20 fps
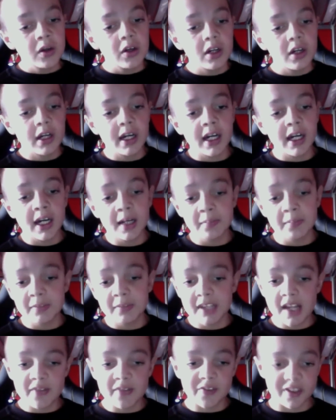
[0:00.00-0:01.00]

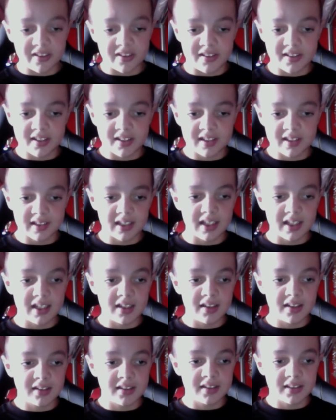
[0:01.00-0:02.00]
Nevers
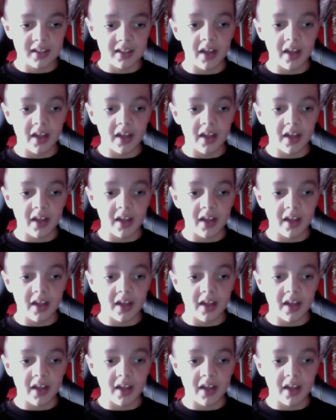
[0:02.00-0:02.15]
is,